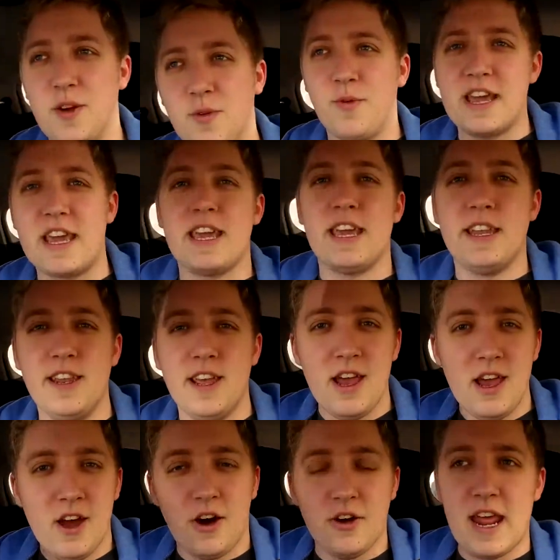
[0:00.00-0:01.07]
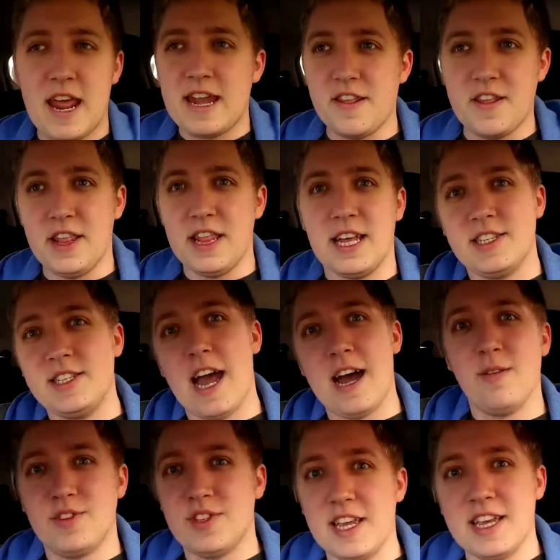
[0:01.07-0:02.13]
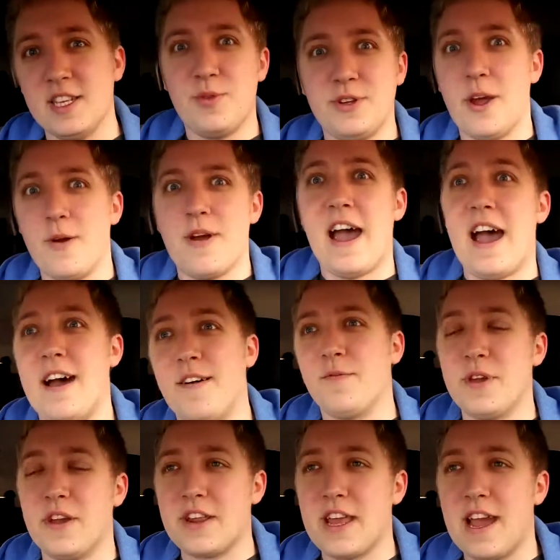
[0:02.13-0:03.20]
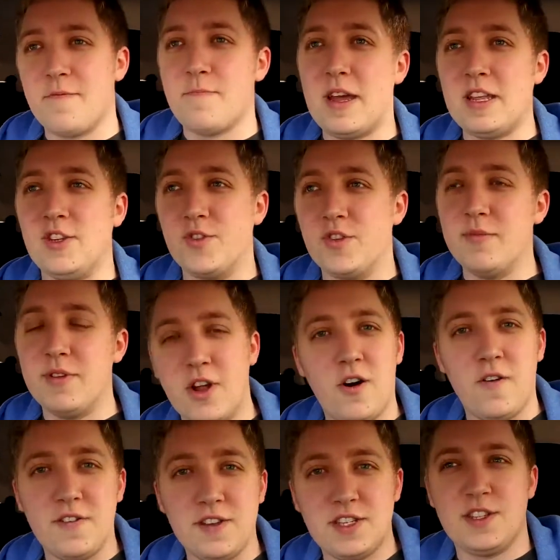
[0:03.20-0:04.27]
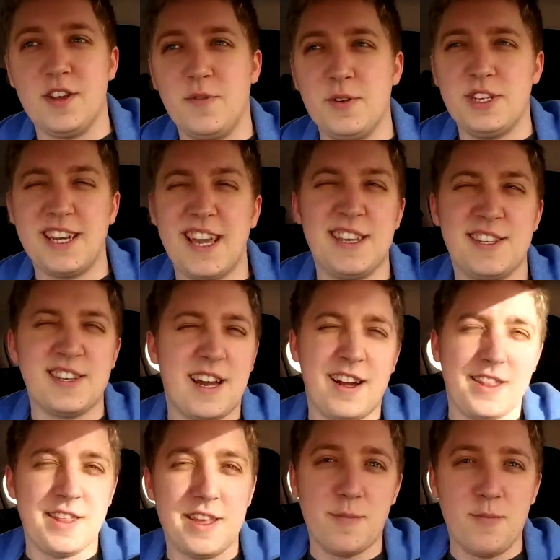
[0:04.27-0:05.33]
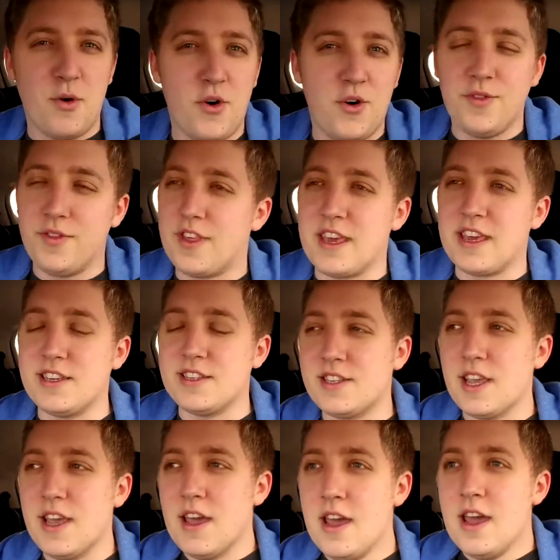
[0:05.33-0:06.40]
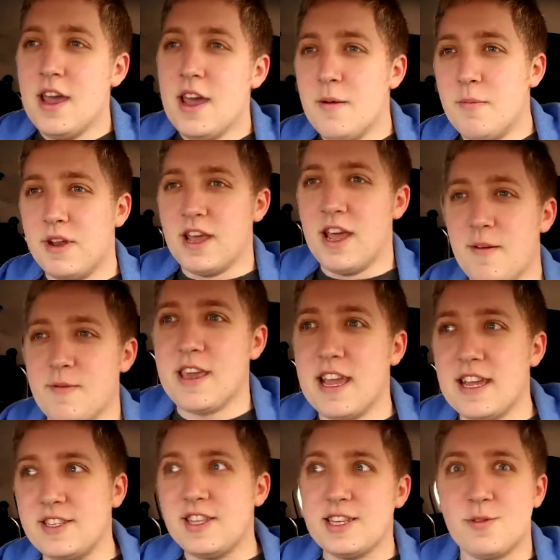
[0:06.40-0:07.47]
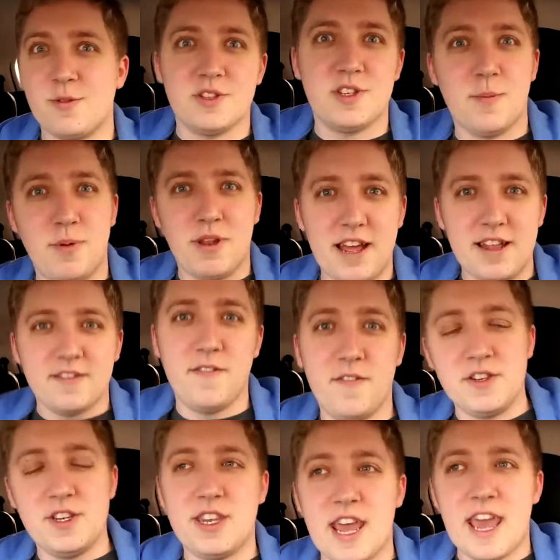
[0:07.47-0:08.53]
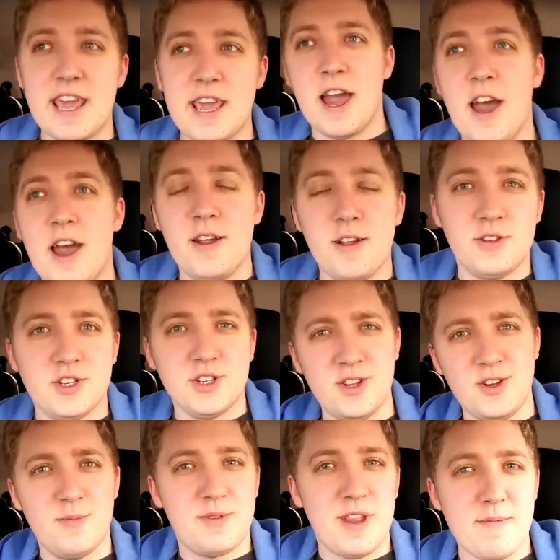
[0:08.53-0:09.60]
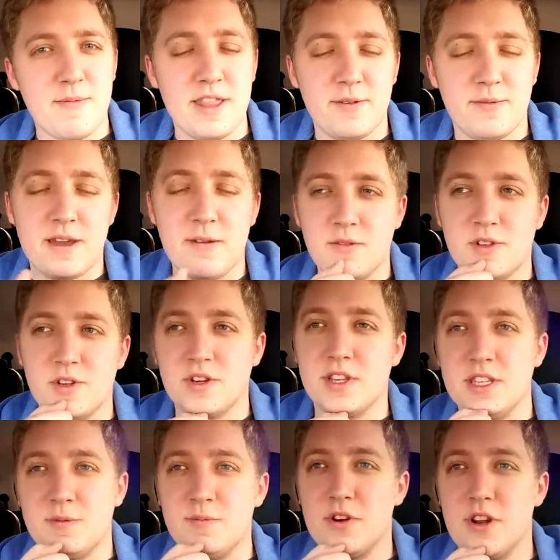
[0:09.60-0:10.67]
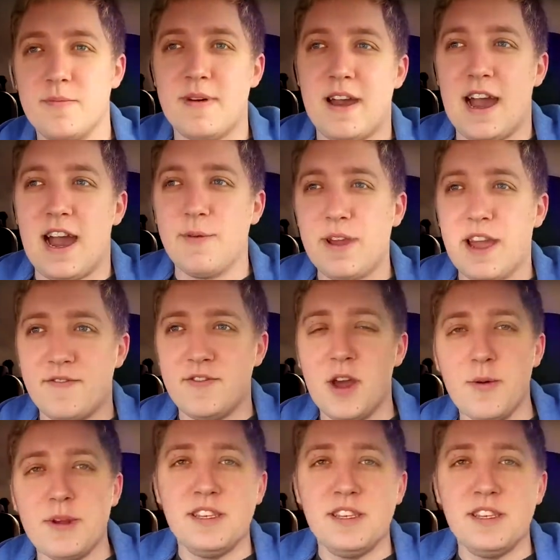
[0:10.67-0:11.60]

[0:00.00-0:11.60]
still waiting on anything that's downstairs. We don't have. We only have bedroom and office stuff, which I guess are kind of the important things. But yeah, so that's what's the plan for today. Just an update, by the way. We were talking this morning about how we have no